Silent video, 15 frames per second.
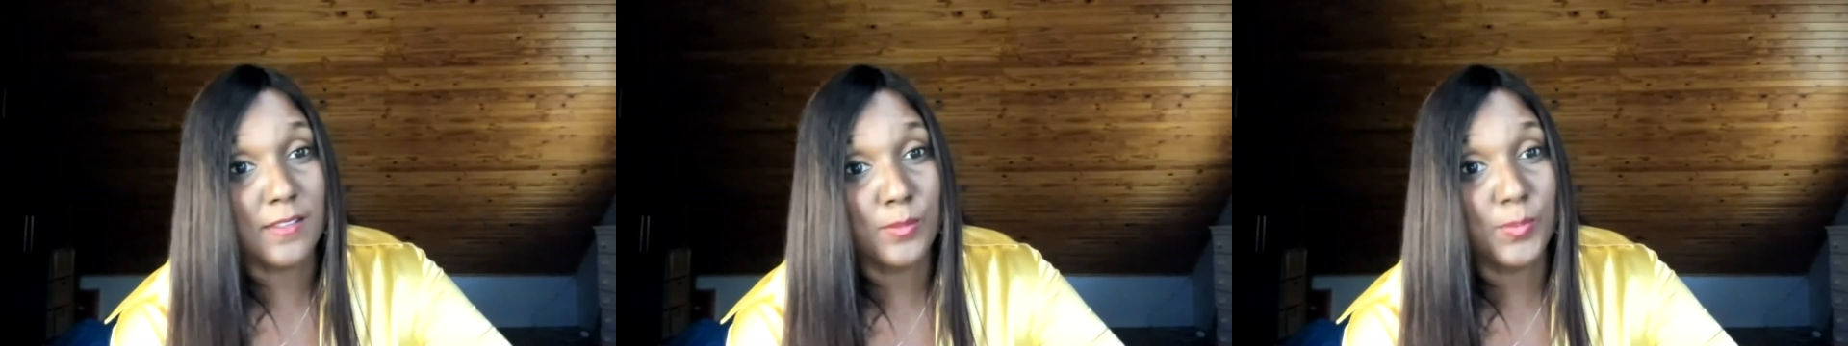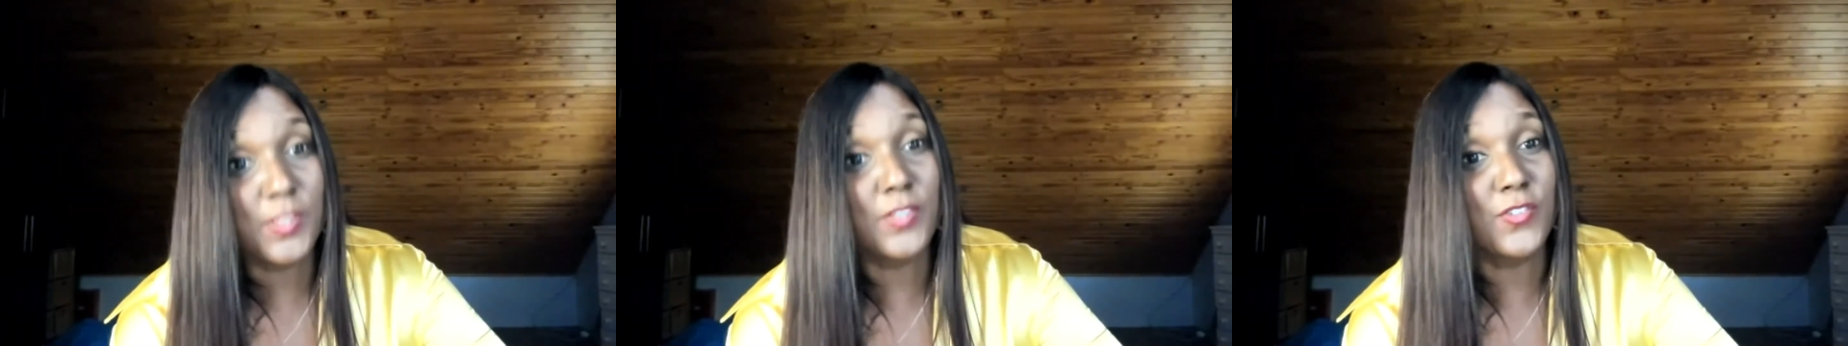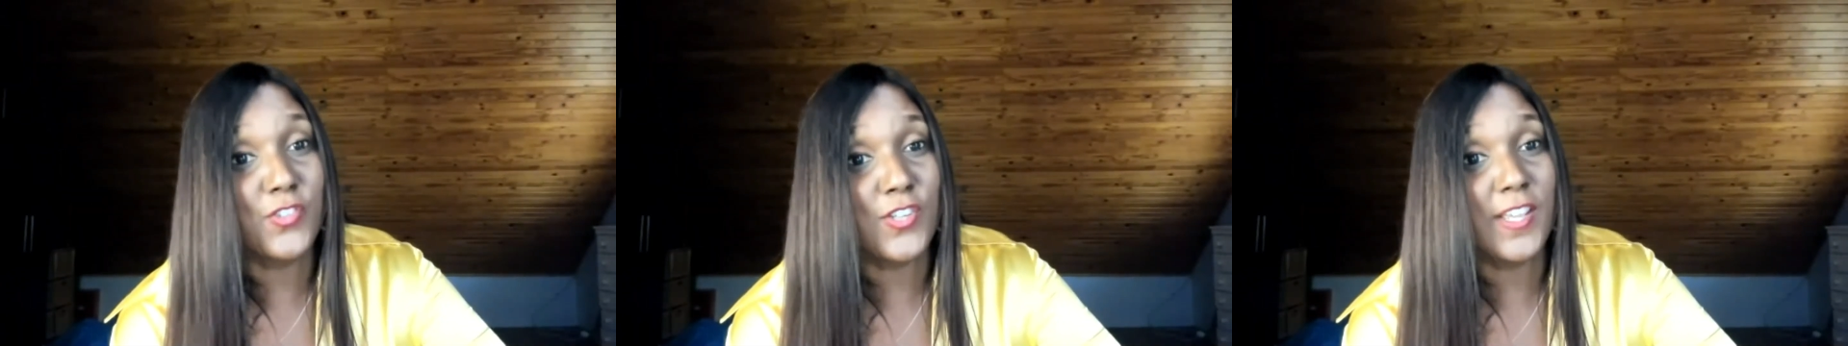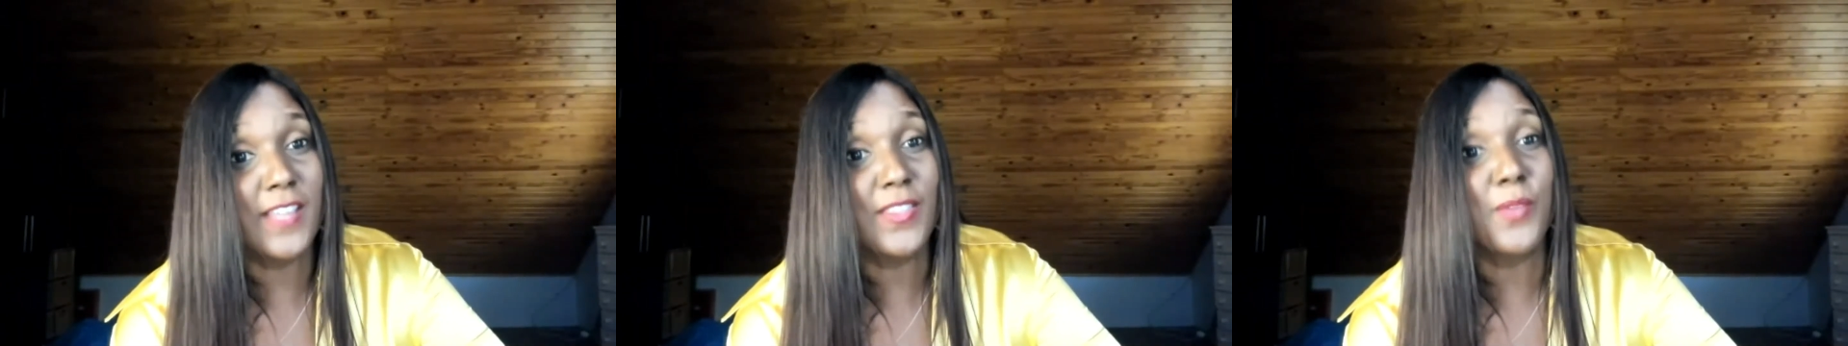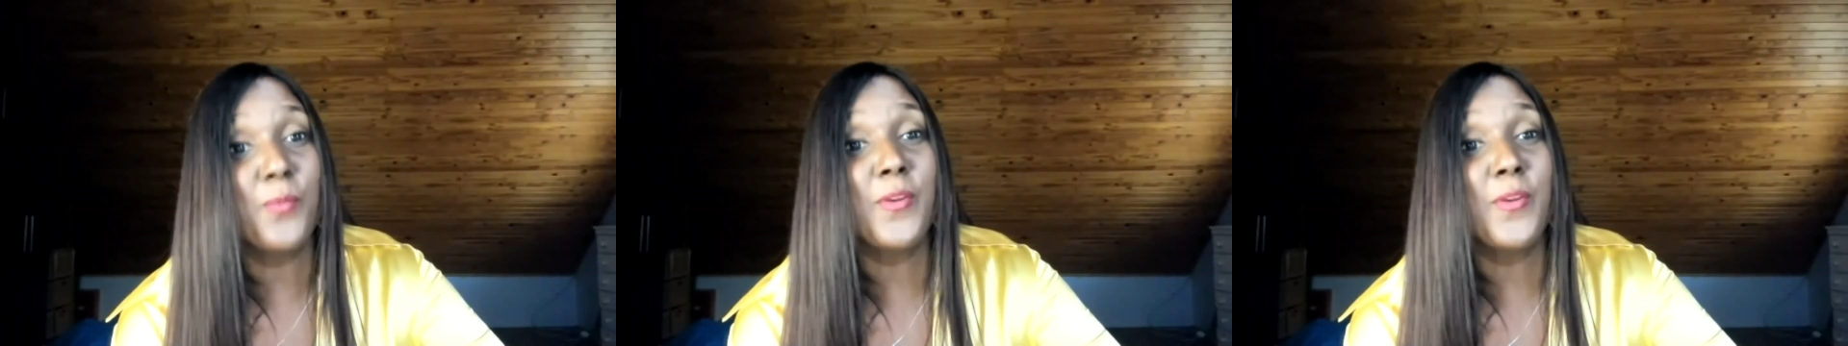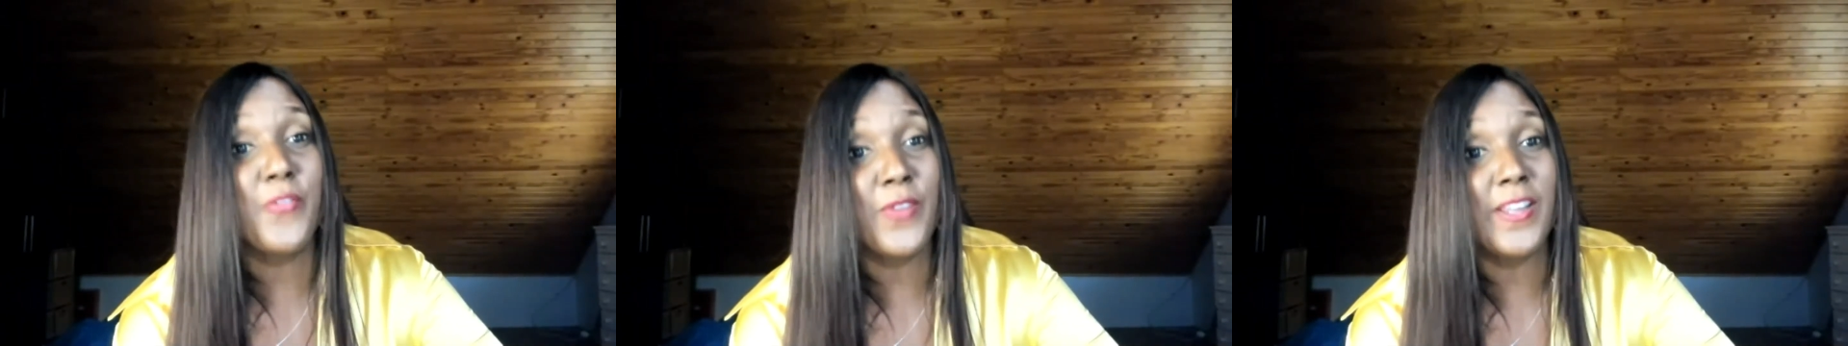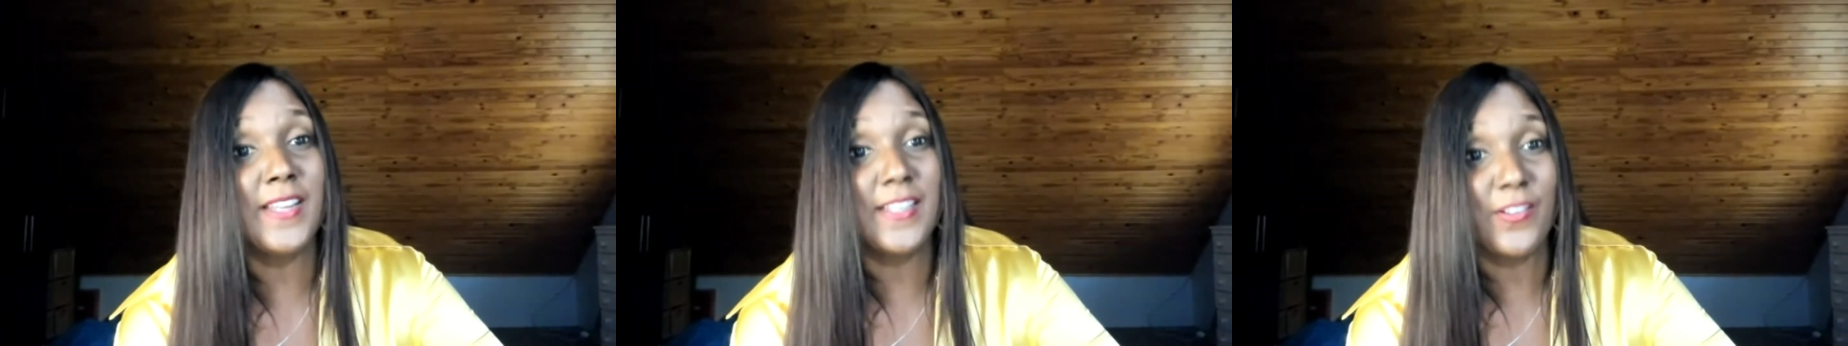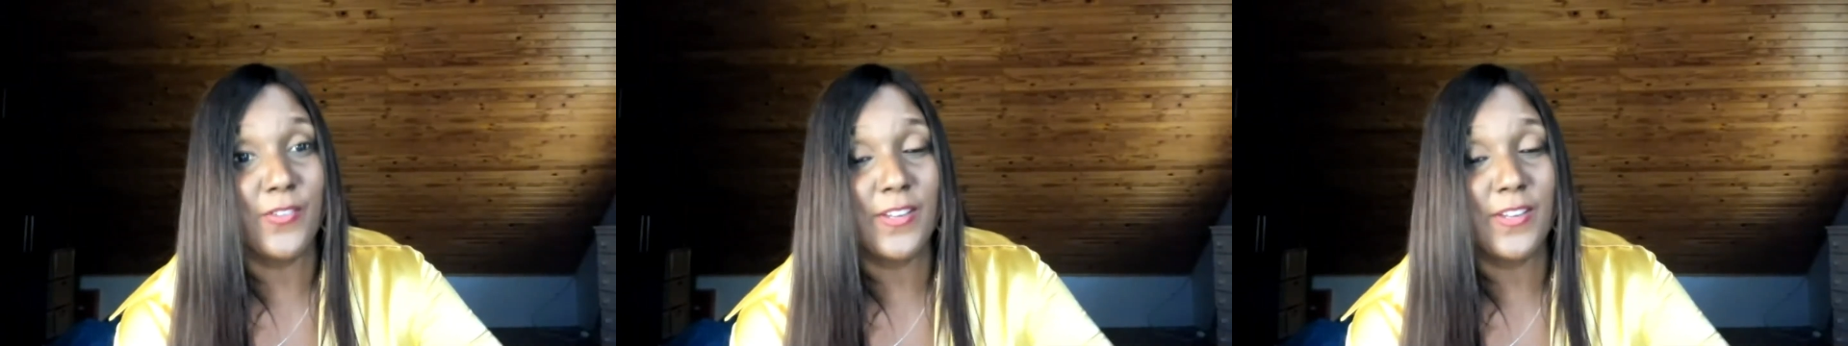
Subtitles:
because together we really,